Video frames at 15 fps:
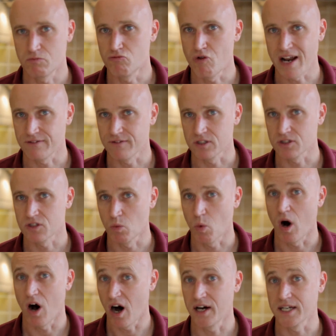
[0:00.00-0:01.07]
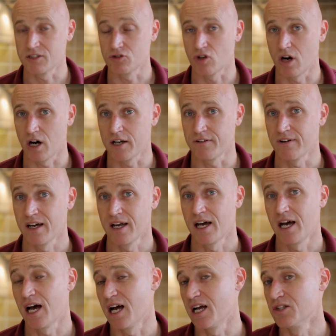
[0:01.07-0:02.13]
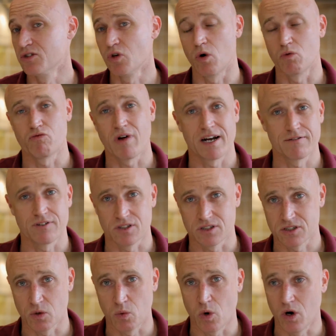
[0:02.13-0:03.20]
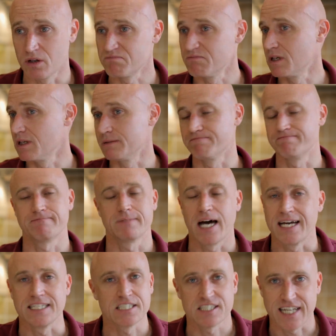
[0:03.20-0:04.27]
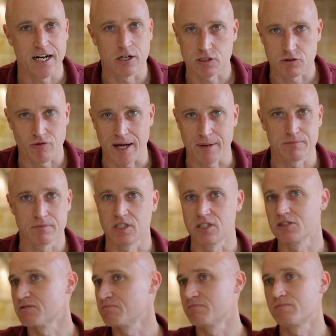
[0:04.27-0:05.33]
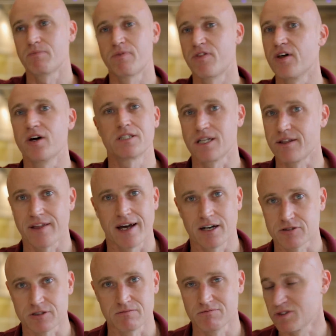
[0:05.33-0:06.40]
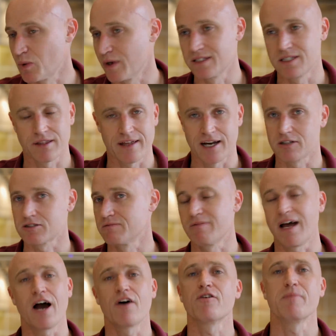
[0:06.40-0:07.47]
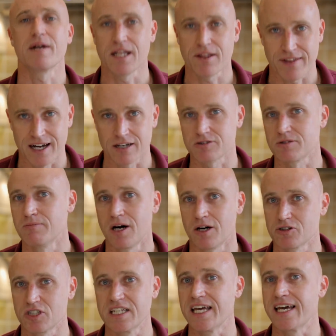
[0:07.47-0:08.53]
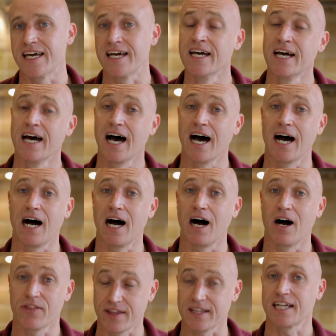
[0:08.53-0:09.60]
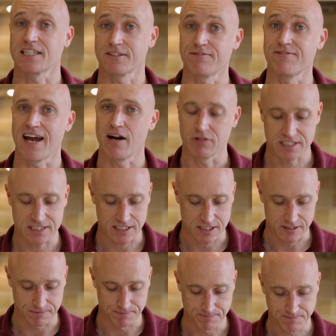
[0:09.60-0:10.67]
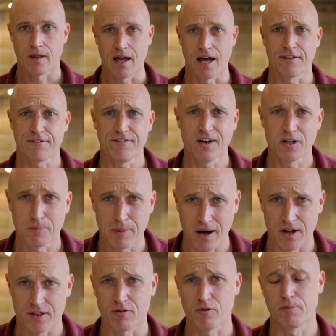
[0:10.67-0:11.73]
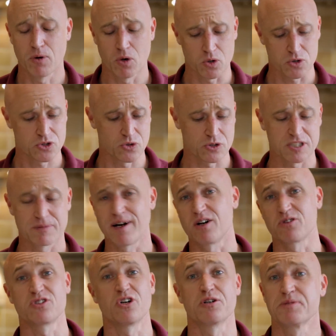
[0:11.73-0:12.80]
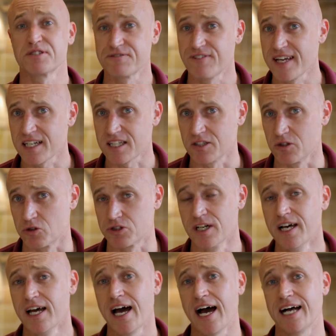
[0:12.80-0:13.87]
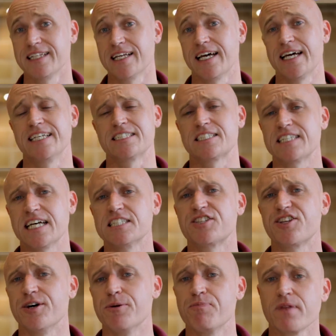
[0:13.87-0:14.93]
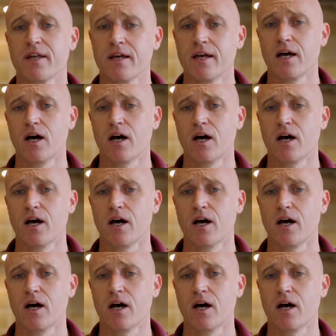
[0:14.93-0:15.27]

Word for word: relevant to what I drive, not relevant to what a sales rep does 30,000, 20,000, however many thousand miles a year. Uh, I think that's a fairer system. And the final part of the report talks about autonomous vehicles. And uh, it says that,